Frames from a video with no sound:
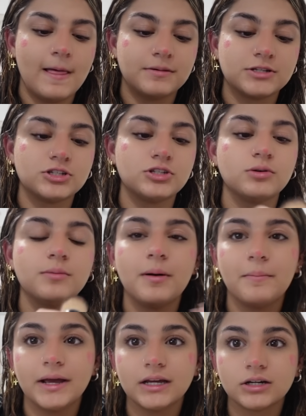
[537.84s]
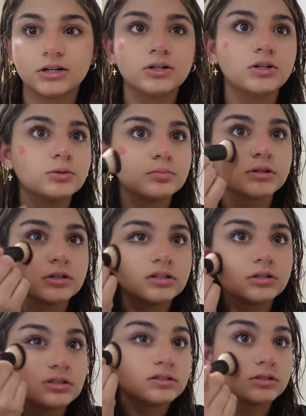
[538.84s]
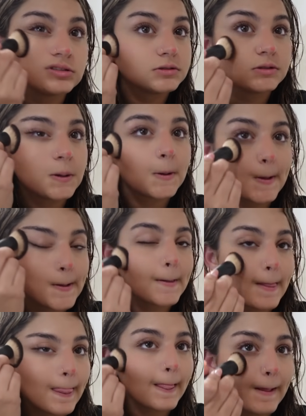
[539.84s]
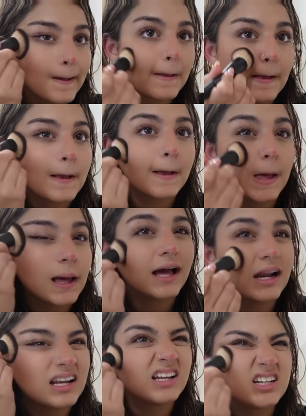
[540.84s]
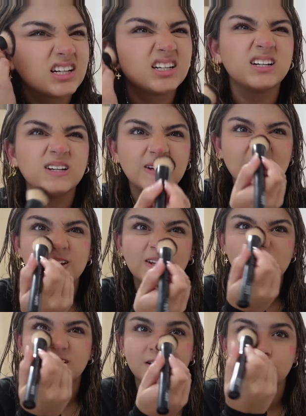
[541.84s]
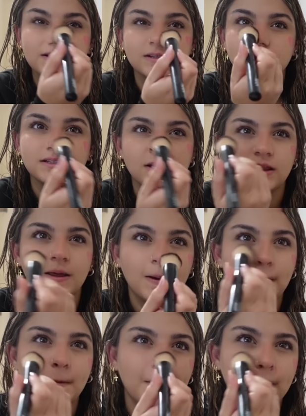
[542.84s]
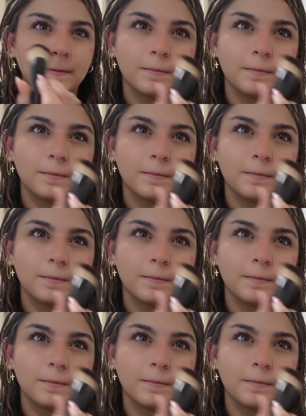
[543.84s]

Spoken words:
just doing my makeup because gotta look good, you know.